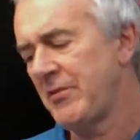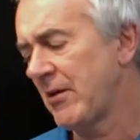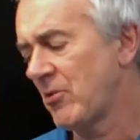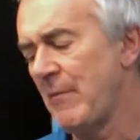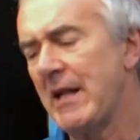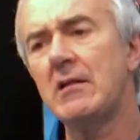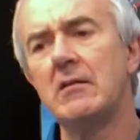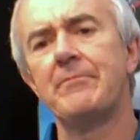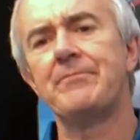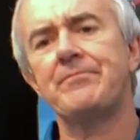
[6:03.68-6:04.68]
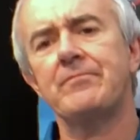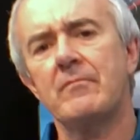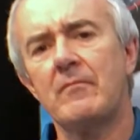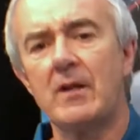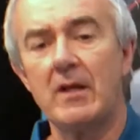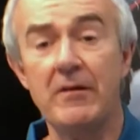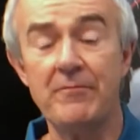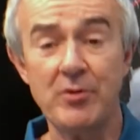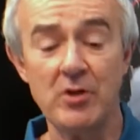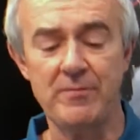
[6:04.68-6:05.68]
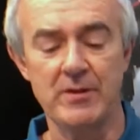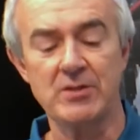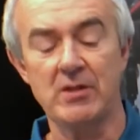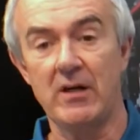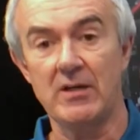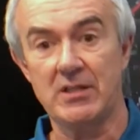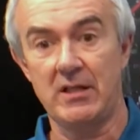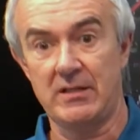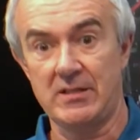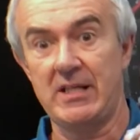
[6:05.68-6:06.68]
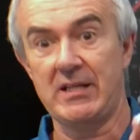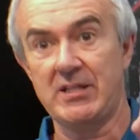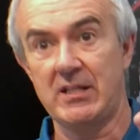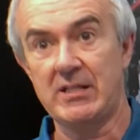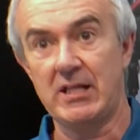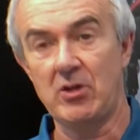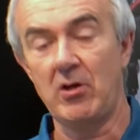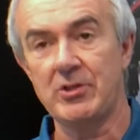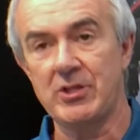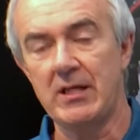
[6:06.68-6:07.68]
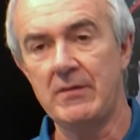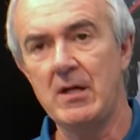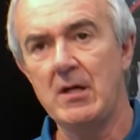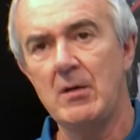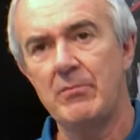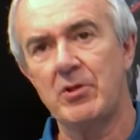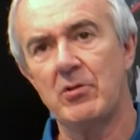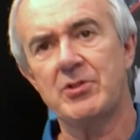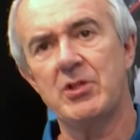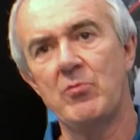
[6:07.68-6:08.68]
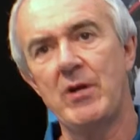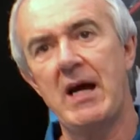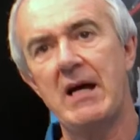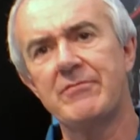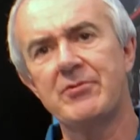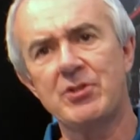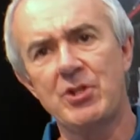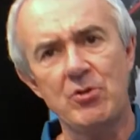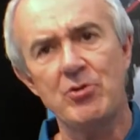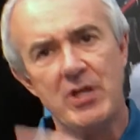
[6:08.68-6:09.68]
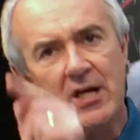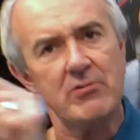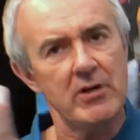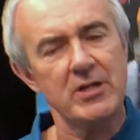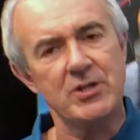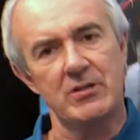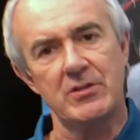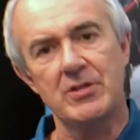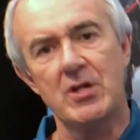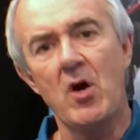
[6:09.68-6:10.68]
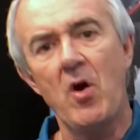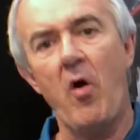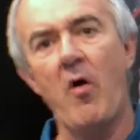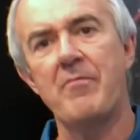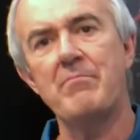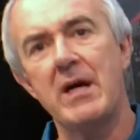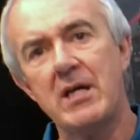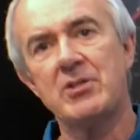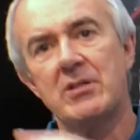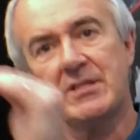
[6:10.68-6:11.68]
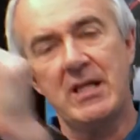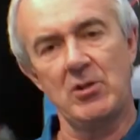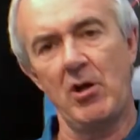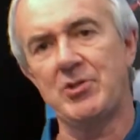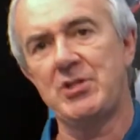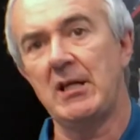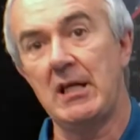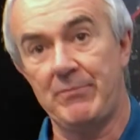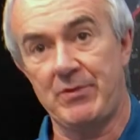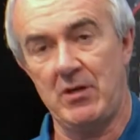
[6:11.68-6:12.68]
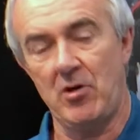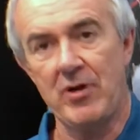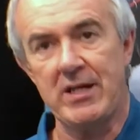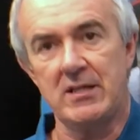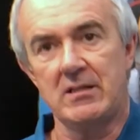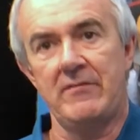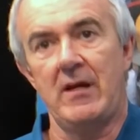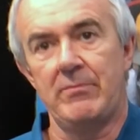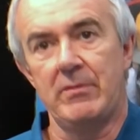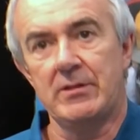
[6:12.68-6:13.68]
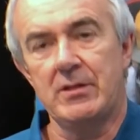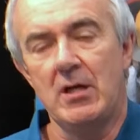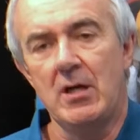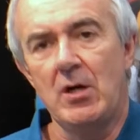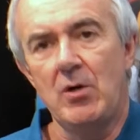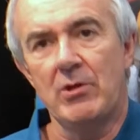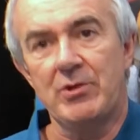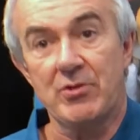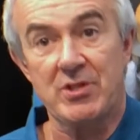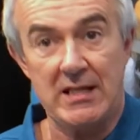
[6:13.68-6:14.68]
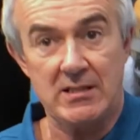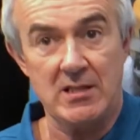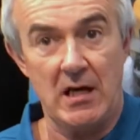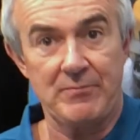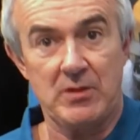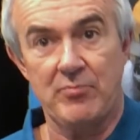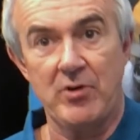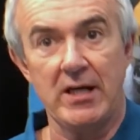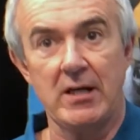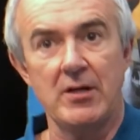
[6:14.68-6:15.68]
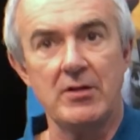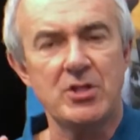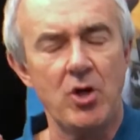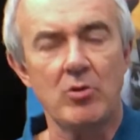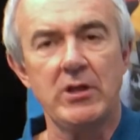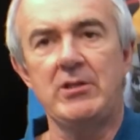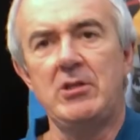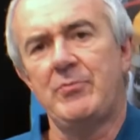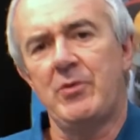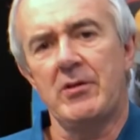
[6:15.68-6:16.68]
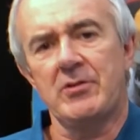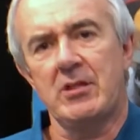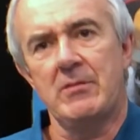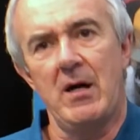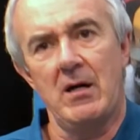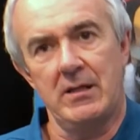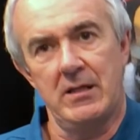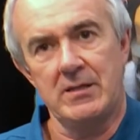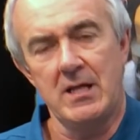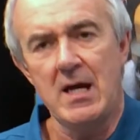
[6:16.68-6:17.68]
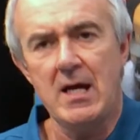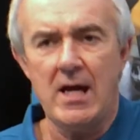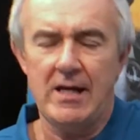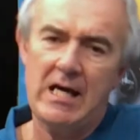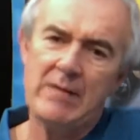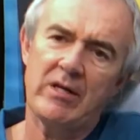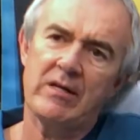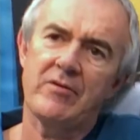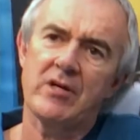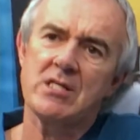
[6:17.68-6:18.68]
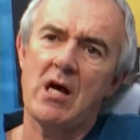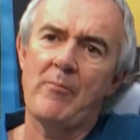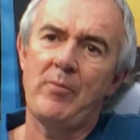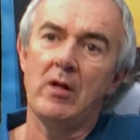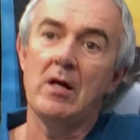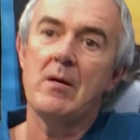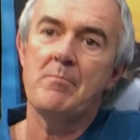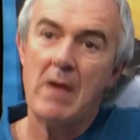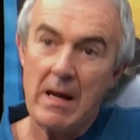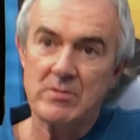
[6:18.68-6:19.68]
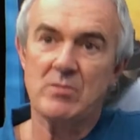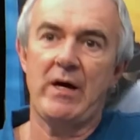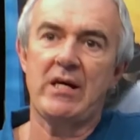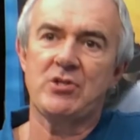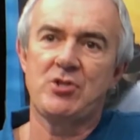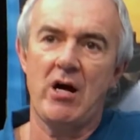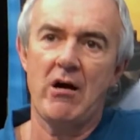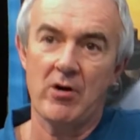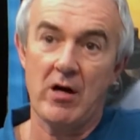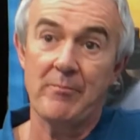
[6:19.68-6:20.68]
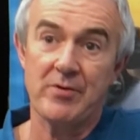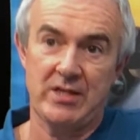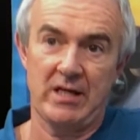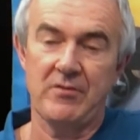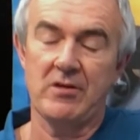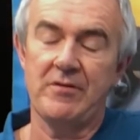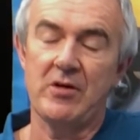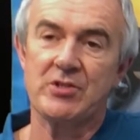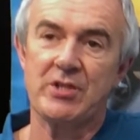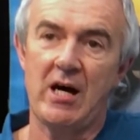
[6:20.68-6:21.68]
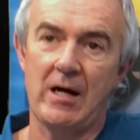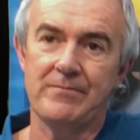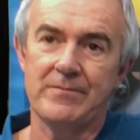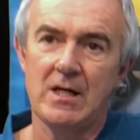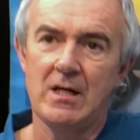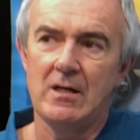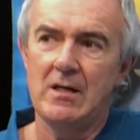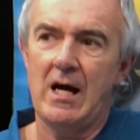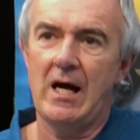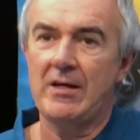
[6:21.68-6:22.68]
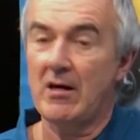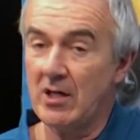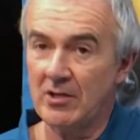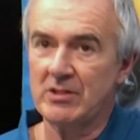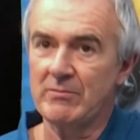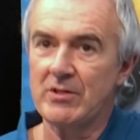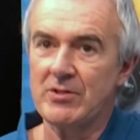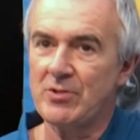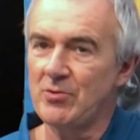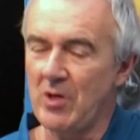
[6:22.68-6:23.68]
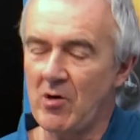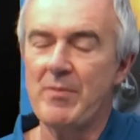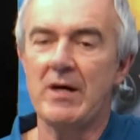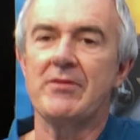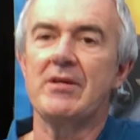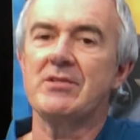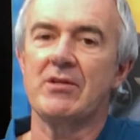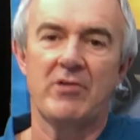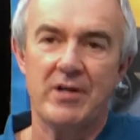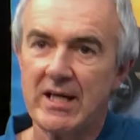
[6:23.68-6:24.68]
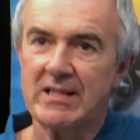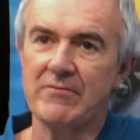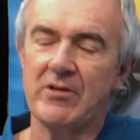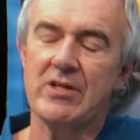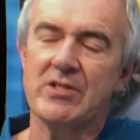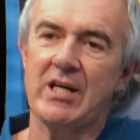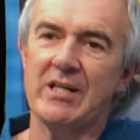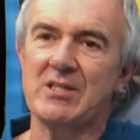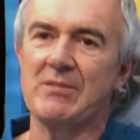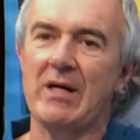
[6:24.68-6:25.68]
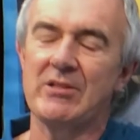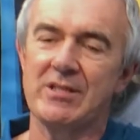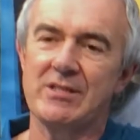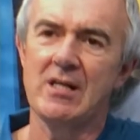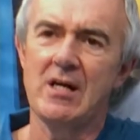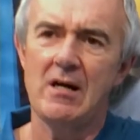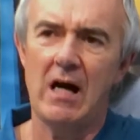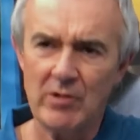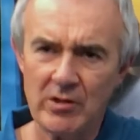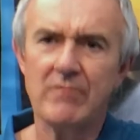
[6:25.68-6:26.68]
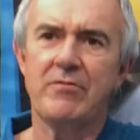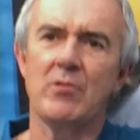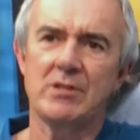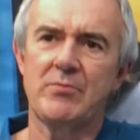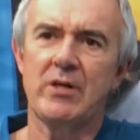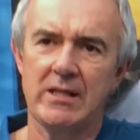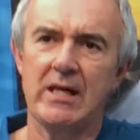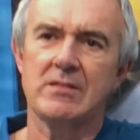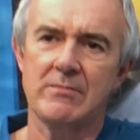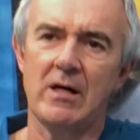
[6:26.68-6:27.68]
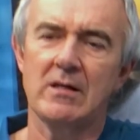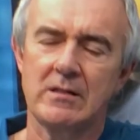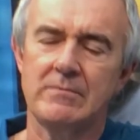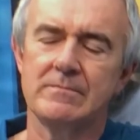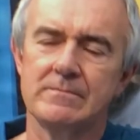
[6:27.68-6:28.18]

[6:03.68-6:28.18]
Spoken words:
the incremental improvements of our silicon sensing technology, but also we have 2 generations of major technology leaps already in development, which will set us up to bring totally new products to the market, enabling, for example, MEMS-based gyro compassing for the first time. And our customers who know about this are already getting very excited about it, and we're looking forward to bringing that to market.